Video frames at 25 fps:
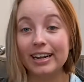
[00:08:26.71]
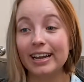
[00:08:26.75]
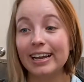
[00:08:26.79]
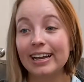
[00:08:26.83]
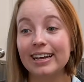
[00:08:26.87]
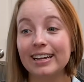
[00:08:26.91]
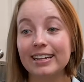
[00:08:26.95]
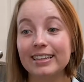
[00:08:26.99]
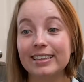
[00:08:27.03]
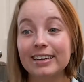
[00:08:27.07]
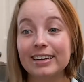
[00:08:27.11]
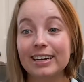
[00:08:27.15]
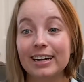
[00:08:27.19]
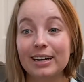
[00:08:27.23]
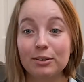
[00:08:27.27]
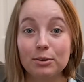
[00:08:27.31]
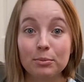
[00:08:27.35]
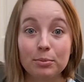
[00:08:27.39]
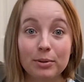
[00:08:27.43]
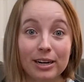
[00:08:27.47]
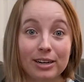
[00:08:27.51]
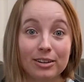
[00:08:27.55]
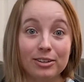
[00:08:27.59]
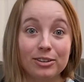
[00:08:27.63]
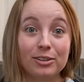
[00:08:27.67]
And the
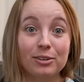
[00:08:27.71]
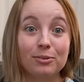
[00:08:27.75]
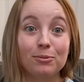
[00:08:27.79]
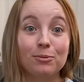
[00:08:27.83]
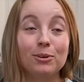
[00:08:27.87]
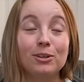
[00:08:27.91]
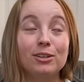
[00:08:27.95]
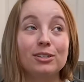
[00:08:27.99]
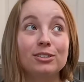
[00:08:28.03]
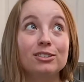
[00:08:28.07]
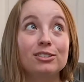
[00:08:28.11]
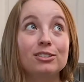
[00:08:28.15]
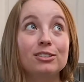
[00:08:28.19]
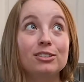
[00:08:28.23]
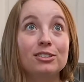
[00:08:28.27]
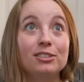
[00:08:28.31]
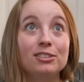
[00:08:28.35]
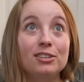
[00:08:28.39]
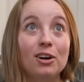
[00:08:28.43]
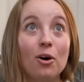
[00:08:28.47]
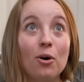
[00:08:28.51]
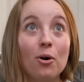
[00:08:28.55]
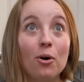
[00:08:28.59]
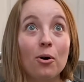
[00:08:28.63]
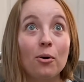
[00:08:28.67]
chiropractor was
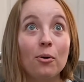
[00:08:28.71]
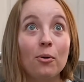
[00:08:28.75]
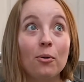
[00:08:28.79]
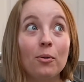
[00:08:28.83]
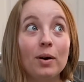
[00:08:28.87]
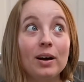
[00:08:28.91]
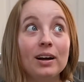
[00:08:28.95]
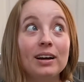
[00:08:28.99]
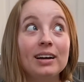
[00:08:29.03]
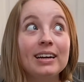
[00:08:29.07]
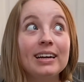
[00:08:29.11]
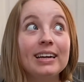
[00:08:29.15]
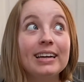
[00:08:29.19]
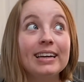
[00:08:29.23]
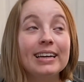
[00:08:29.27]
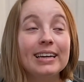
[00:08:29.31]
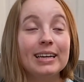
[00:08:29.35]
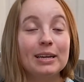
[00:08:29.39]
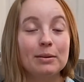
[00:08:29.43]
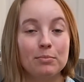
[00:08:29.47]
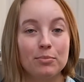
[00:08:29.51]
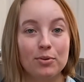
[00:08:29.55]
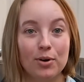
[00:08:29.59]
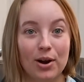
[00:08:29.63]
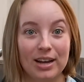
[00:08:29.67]
so
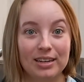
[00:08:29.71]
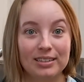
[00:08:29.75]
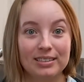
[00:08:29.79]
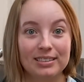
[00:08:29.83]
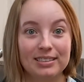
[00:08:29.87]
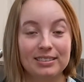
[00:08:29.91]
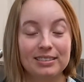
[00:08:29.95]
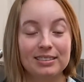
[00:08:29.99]
impressed.